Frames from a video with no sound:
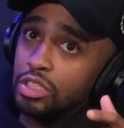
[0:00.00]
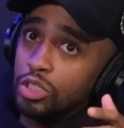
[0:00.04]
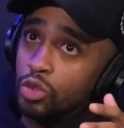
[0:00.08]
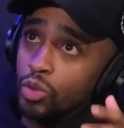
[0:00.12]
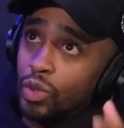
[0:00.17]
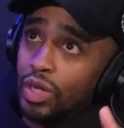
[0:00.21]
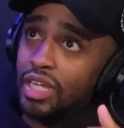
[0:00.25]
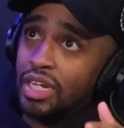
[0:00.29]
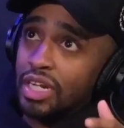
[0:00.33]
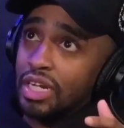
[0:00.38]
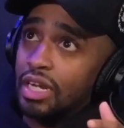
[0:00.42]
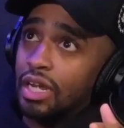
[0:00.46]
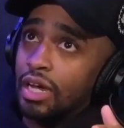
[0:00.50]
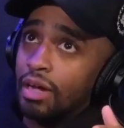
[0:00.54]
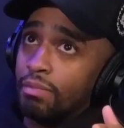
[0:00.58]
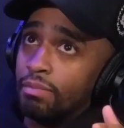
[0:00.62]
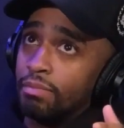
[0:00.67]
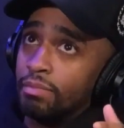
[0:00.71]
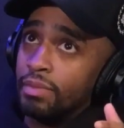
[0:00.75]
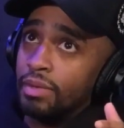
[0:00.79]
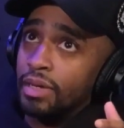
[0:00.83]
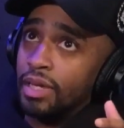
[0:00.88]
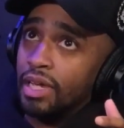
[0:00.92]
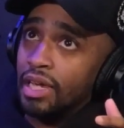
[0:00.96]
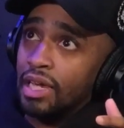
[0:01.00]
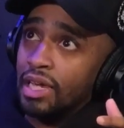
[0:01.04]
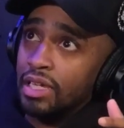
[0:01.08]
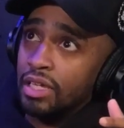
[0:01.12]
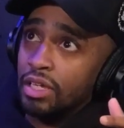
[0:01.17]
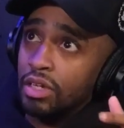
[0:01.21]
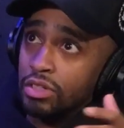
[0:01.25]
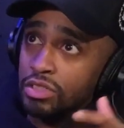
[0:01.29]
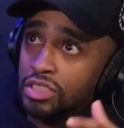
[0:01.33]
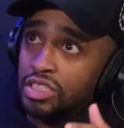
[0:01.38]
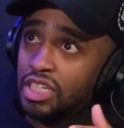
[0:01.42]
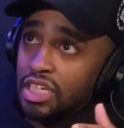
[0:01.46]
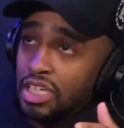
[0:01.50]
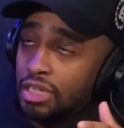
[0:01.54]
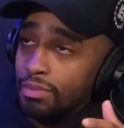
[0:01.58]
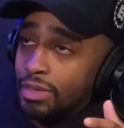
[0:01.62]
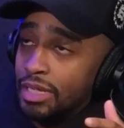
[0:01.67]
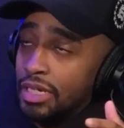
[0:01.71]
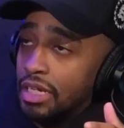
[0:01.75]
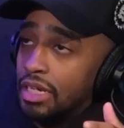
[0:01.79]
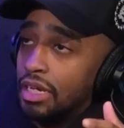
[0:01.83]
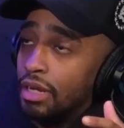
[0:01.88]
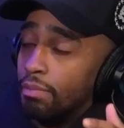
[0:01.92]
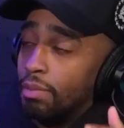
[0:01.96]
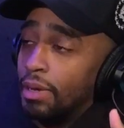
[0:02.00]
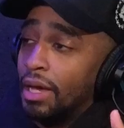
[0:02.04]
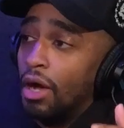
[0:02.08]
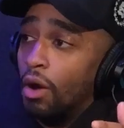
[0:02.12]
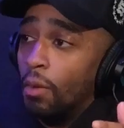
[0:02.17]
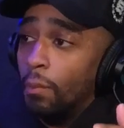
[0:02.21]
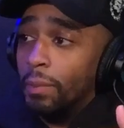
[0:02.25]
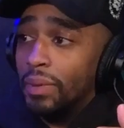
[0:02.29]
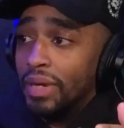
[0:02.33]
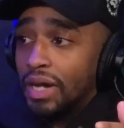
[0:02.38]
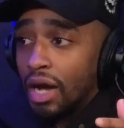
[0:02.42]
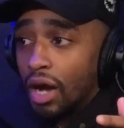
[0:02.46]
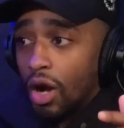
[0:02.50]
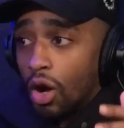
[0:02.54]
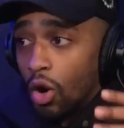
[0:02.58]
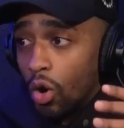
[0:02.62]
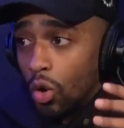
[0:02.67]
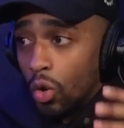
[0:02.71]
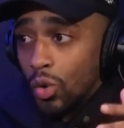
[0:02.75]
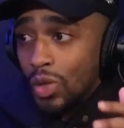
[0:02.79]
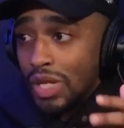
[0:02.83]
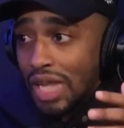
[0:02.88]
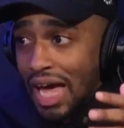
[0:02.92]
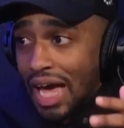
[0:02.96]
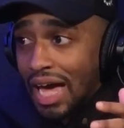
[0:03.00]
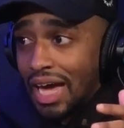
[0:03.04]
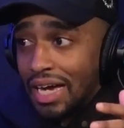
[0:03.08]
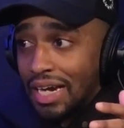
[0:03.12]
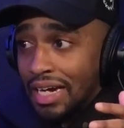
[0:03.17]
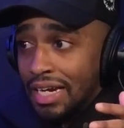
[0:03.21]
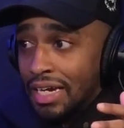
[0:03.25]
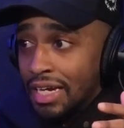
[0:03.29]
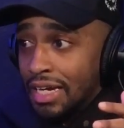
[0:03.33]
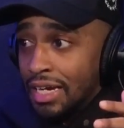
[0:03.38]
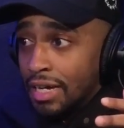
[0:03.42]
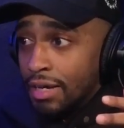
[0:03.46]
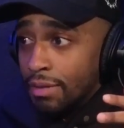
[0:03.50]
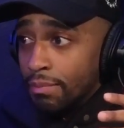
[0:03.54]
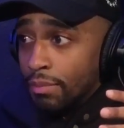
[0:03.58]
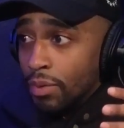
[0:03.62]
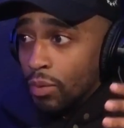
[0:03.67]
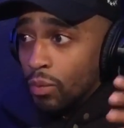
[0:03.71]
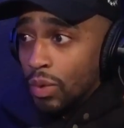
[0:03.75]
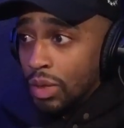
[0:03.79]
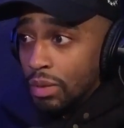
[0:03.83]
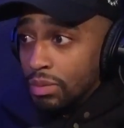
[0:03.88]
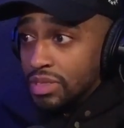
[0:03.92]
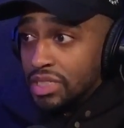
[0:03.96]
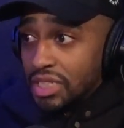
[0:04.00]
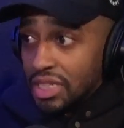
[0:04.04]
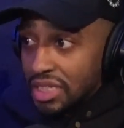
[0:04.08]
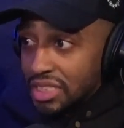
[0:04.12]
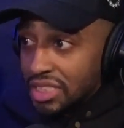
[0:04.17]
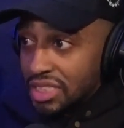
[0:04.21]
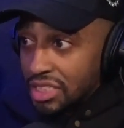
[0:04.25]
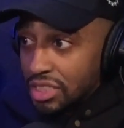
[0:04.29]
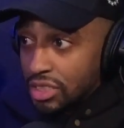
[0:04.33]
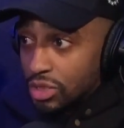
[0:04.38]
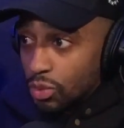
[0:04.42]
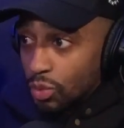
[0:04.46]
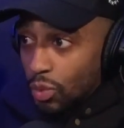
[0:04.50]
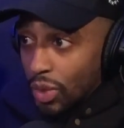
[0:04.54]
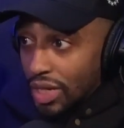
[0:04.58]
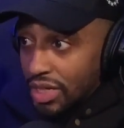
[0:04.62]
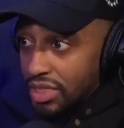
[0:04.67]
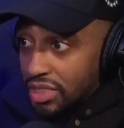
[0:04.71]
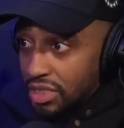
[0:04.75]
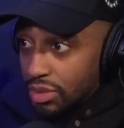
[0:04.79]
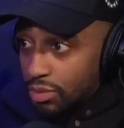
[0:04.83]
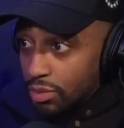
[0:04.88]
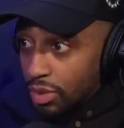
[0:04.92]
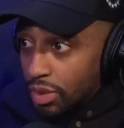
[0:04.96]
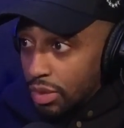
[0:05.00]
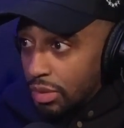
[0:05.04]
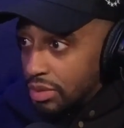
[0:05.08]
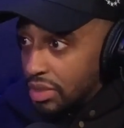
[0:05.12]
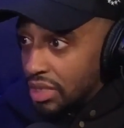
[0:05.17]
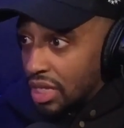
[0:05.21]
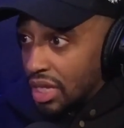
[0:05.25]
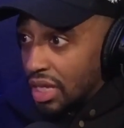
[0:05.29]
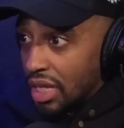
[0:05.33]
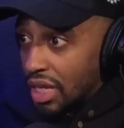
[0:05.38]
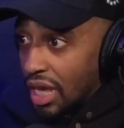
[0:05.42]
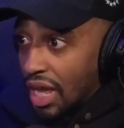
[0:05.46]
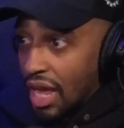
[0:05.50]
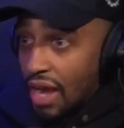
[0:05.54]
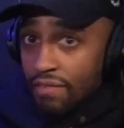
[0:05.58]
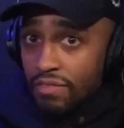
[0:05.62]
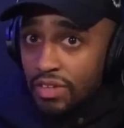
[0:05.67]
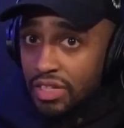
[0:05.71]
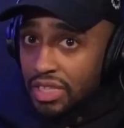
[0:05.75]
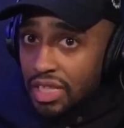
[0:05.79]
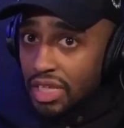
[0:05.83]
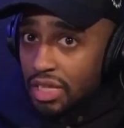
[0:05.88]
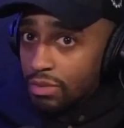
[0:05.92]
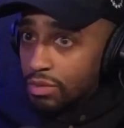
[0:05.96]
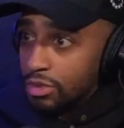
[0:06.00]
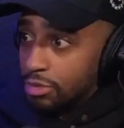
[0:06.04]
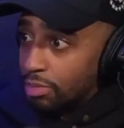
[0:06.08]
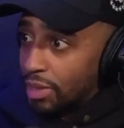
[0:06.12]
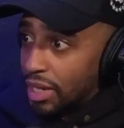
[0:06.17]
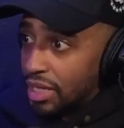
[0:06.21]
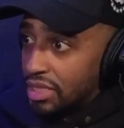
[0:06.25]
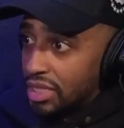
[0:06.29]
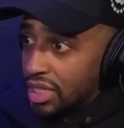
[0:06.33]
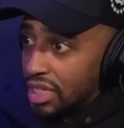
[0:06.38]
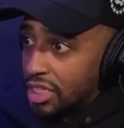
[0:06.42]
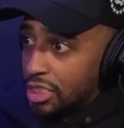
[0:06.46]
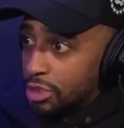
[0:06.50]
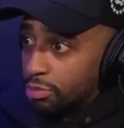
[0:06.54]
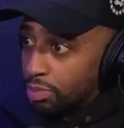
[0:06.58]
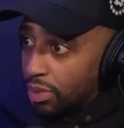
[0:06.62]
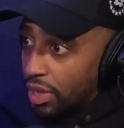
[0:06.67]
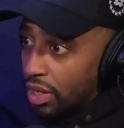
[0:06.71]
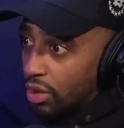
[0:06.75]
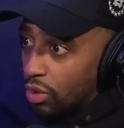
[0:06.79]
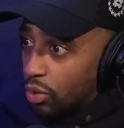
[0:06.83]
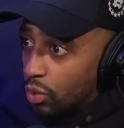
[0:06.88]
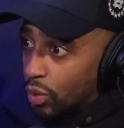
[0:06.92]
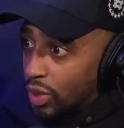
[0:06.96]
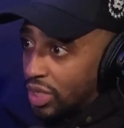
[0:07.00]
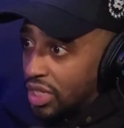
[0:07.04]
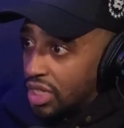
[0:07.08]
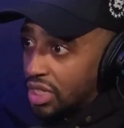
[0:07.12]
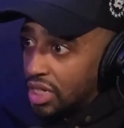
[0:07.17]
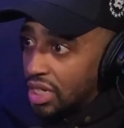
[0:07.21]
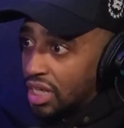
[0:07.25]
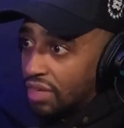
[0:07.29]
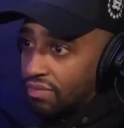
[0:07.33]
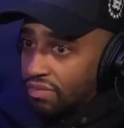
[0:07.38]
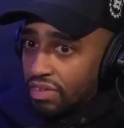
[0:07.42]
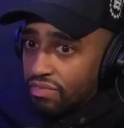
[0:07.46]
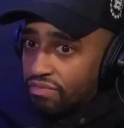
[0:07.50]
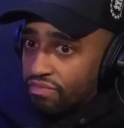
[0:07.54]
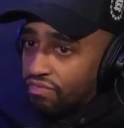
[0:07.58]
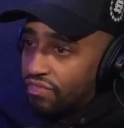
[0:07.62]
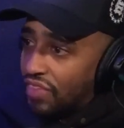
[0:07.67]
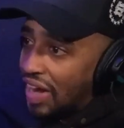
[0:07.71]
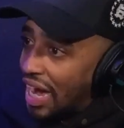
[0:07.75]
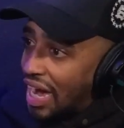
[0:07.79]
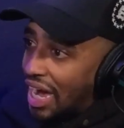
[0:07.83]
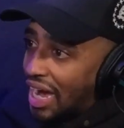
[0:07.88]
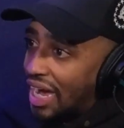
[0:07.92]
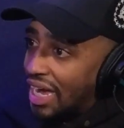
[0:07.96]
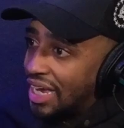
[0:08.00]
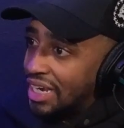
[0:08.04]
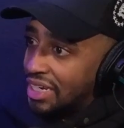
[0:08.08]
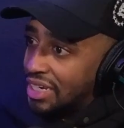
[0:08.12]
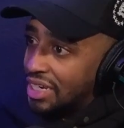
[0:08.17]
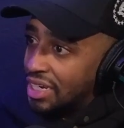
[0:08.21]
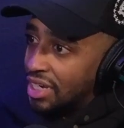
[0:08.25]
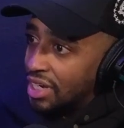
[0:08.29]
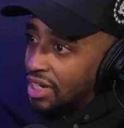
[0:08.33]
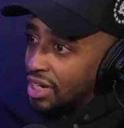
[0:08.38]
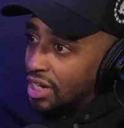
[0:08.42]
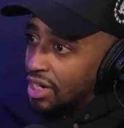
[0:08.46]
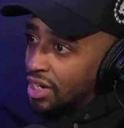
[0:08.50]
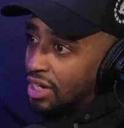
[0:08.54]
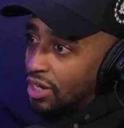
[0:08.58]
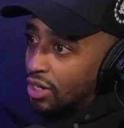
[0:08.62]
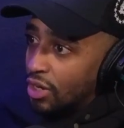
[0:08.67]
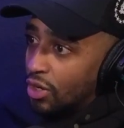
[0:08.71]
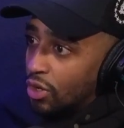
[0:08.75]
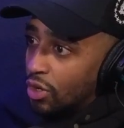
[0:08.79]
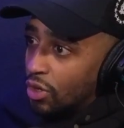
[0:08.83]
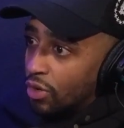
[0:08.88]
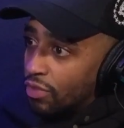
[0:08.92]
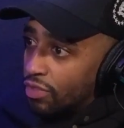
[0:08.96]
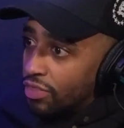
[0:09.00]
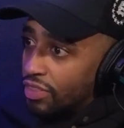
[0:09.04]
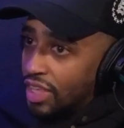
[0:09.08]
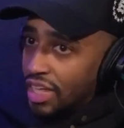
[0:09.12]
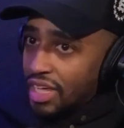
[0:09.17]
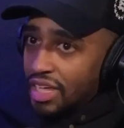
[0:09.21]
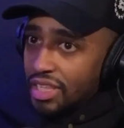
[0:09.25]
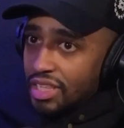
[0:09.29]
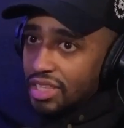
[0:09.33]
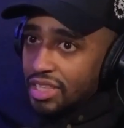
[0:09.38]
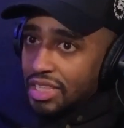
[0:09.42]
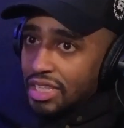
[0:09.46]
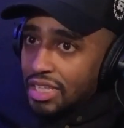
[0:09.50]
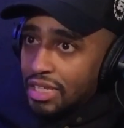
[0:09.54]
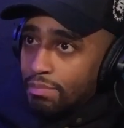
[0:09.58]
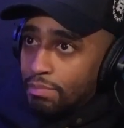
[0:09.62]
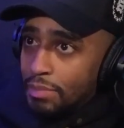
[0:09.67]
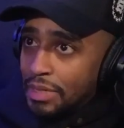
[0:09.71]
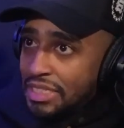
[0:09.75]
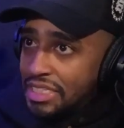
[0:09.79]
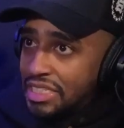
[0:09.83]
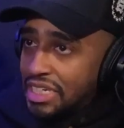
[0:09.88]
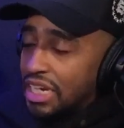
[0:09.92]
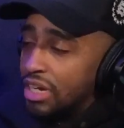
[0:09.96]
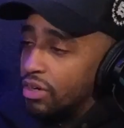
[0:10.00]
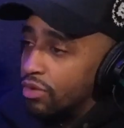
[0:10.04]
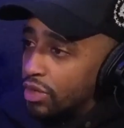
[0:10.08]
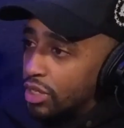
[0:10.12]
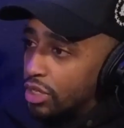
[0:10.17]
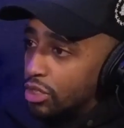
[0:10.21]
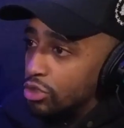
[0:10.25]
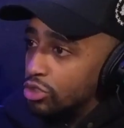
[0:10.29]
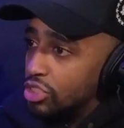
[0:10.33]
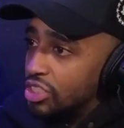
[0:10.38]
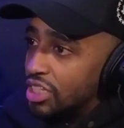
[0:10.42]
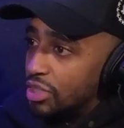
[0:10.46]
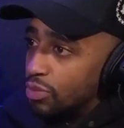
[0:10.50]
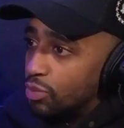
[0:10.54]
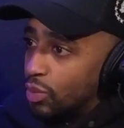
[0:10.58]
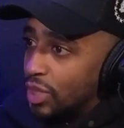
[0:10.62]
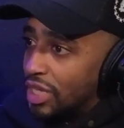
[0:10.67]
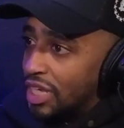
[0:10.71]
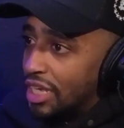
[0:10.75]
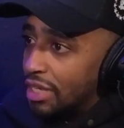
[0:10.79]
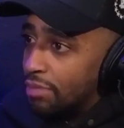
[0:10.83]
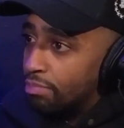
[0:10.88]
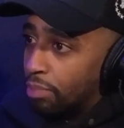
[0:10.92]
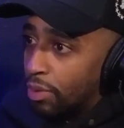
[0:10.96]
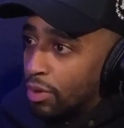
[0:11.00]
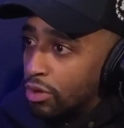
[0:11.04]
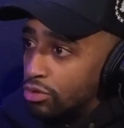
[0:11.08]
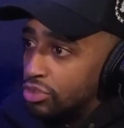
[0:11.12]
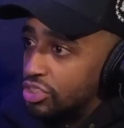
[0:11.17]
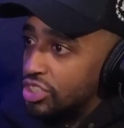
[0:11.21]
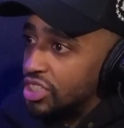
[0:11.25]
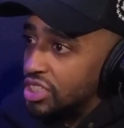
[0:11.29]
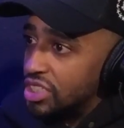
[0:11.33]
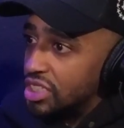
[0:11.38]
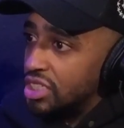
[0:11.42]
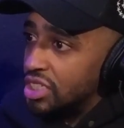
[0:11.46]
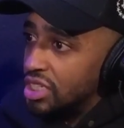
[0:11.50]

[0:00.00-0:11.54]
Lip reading: ended up and your team ended up helping a whole lot. But we was in a situation where it was like everything was about to explode. We couldn't even find the materials that we had purchased.